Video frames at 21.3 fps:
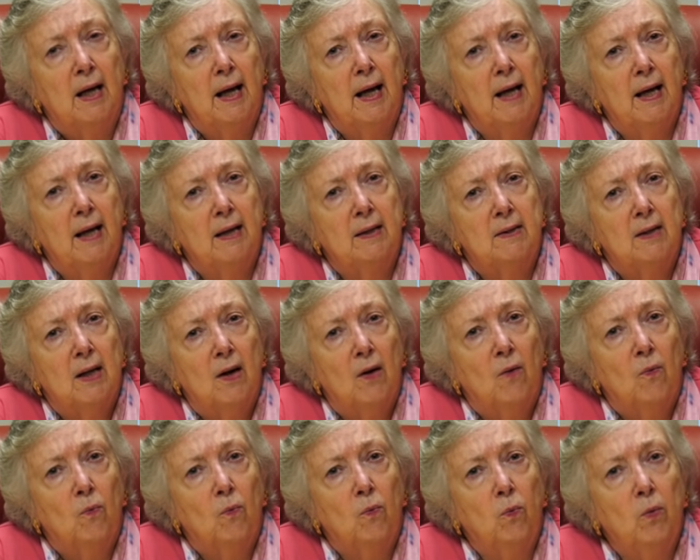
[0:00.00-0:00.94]
And
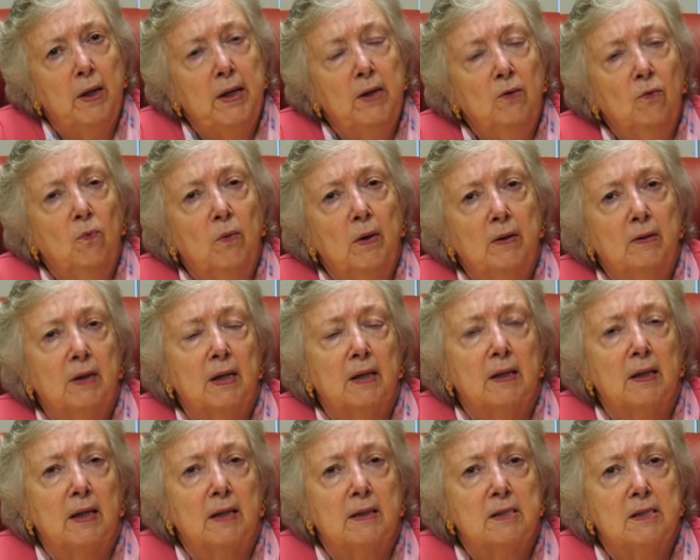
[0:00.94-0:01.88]
we don't want
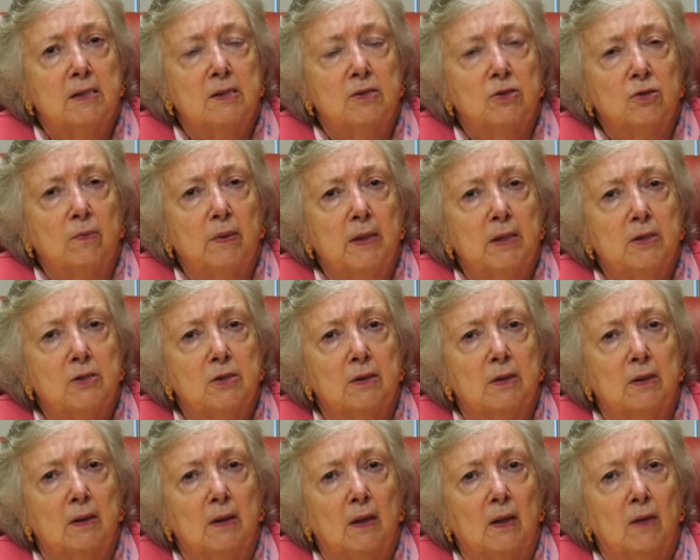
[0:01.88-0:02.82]
that kind of
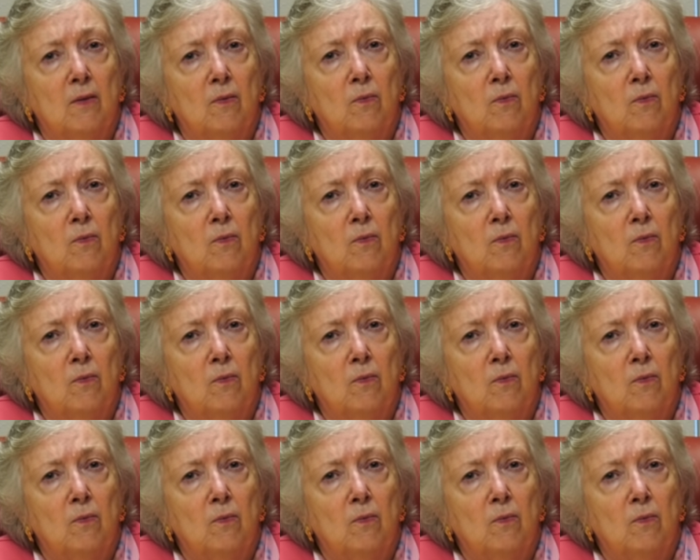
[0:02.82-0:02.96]
situation.